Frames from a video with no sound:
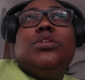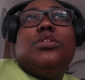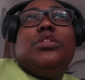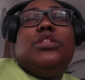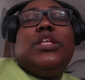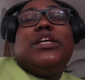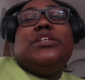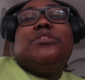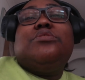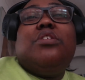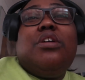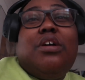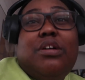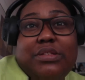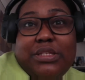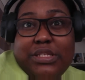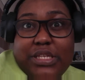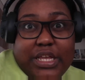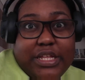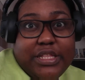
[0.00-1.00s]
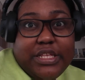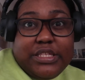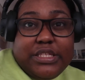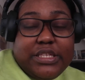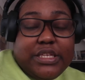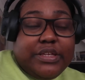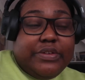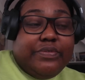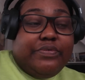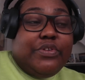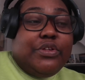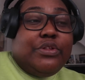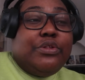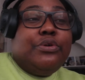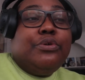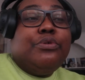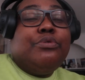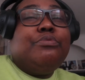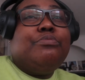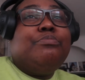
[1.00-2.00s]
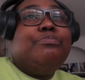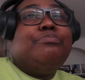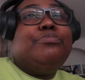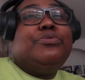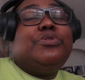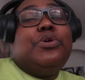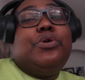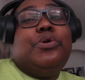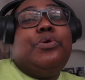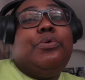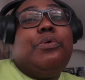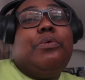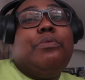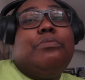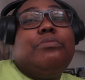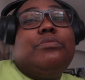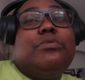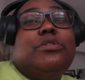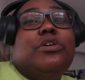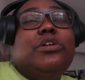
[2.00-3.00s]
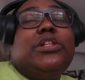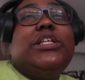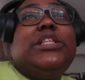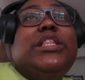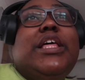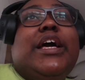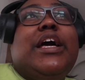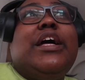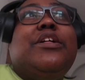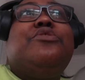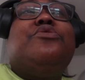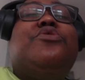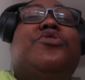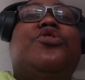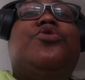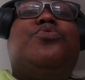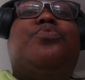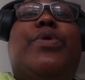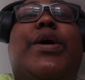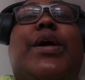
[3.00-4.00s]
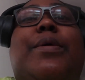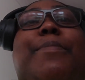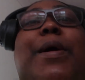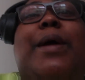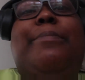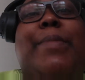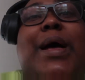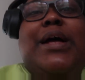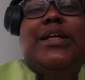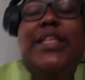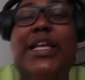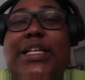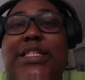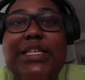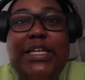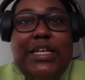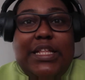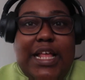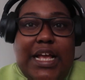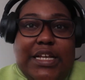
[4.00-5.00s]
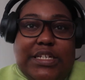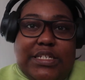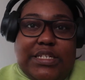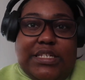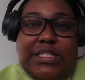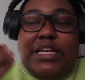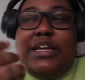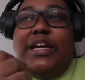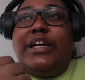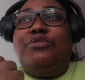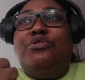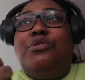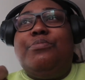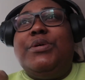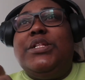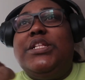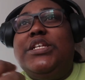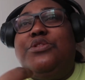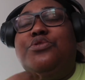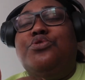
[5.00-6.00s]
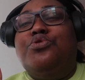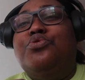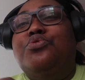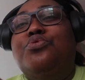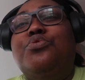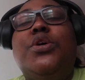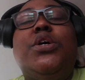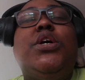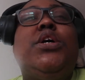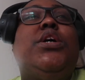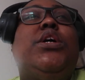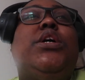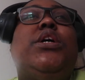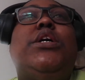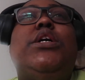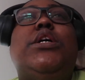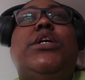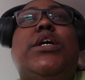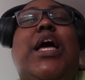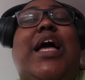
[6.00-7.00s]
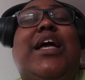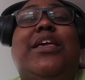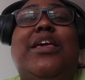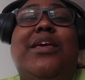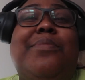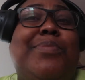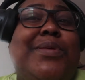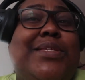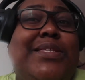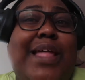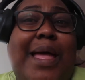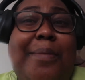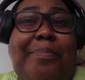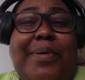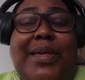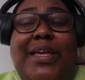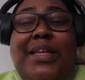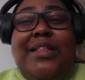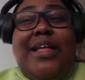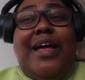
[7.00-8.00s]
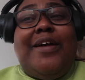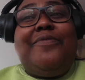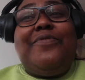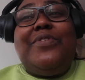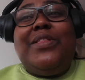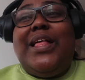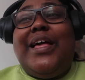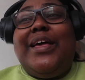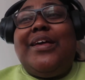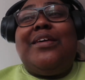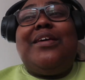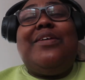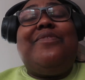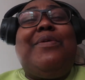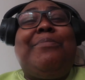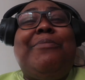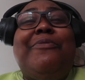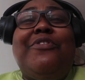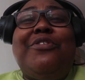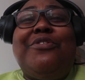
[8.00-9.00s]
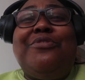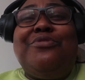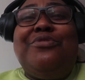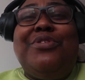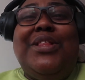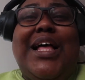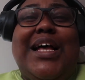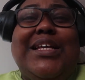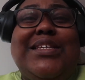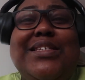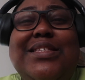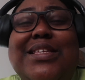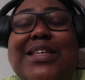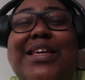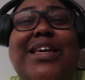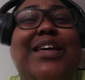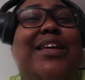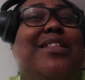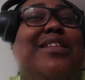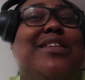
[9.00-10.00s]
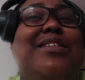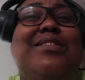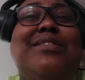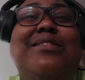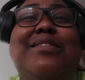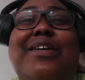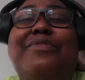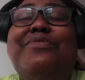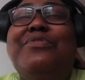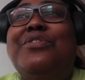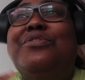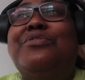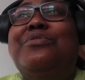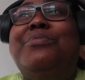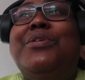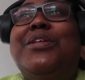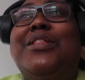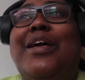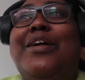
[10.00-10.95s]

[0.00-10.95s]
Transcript: there's no alternative you know so the only thing i can do is just wear my magnetic lashes like i normally do i keep it stepping i feel like if i'm ever gonna do lashes again it's definitely gonna be in